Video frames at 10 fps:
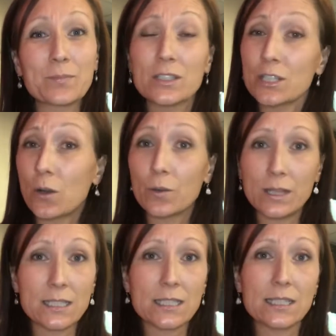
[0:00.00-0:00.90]
So
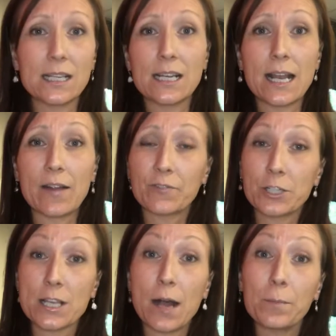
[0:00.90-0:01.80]
this is in an
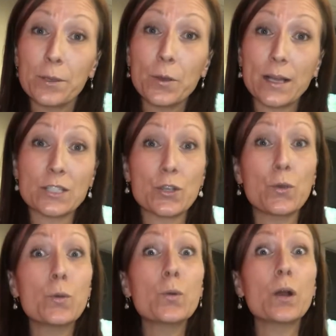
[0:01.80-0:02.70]
effort to help you, as
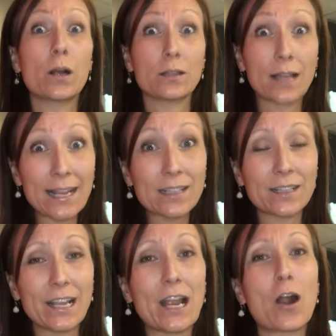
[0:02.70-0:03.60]
you
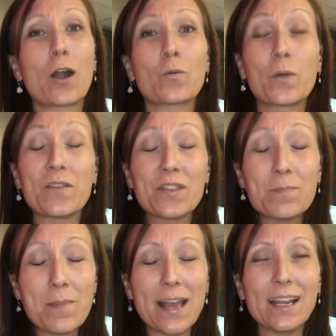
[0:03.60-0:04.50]
likely are one of the
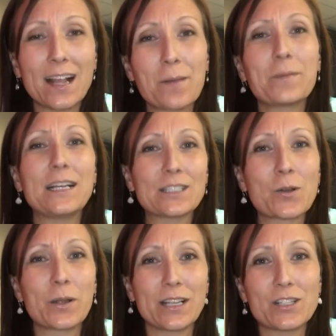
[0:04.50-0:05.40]
many companies
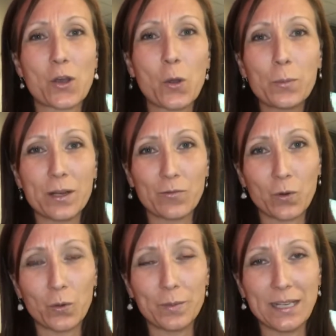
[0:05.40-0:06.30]
going into open
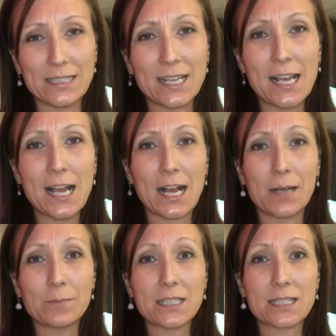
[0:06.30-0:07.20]
enrollment
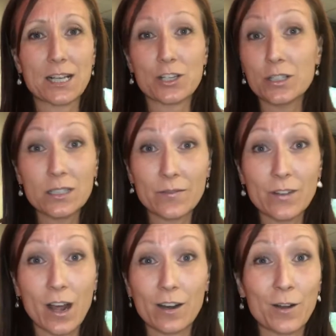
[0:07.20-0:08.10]
discussions, if
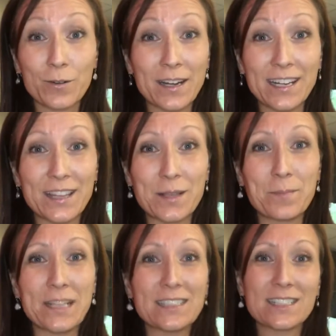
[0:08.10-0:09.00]
not already in the
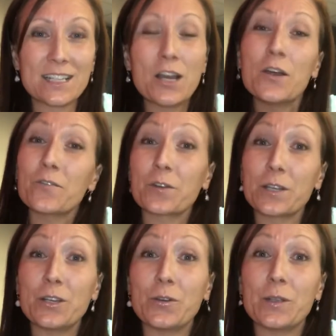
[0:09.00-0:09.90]
midst, for
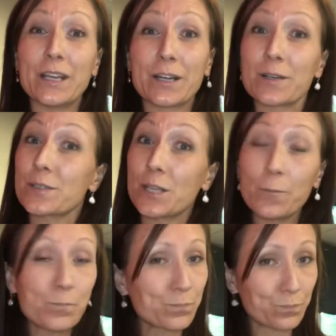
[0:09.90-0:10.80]
the new year. So
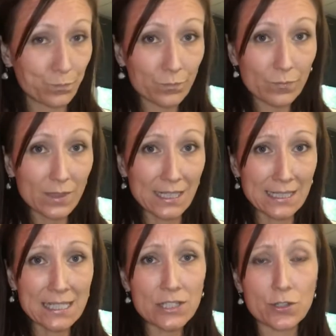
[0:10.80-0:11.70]

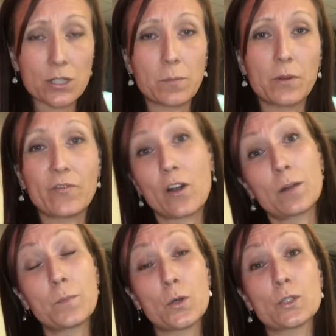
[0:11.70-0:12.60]
these are some of
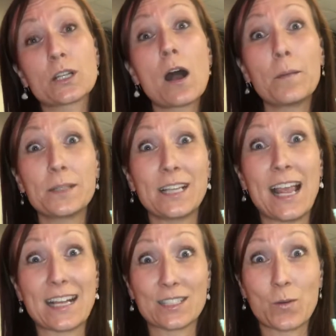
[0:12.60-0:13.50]
our most
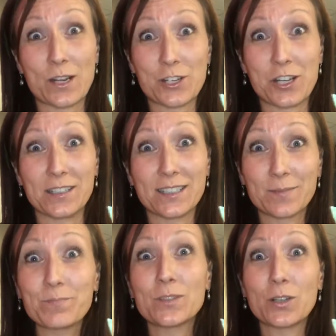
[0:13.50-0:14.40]
commonly asked
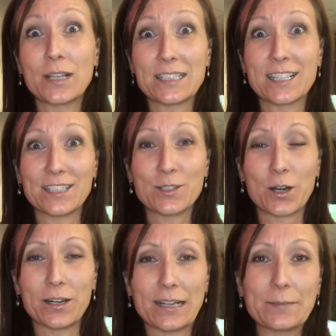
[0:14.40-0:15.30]
questions. So let's get
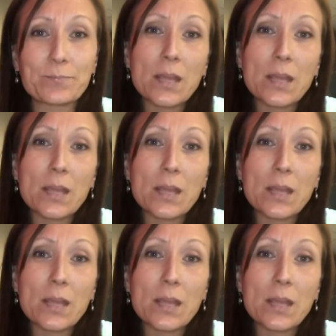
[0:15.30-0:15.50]
started.